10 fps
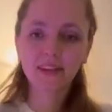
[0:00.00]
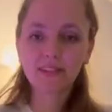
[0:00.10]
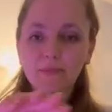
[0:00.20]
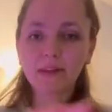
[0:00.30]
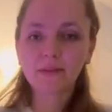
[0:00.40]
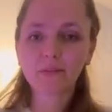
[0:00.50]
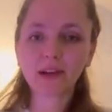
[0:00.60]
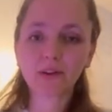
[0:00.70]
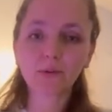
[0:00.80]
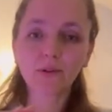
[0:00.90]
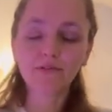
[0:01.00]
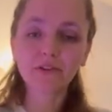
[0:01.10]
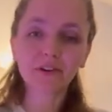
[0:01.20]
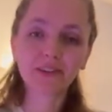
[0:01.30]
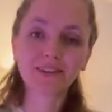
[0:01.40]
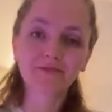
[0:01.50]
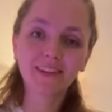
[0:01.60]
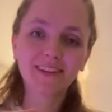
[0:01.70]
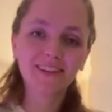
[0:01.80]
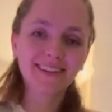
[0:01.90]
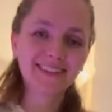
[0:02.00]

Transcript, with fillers: That's my black wolf guardian right there.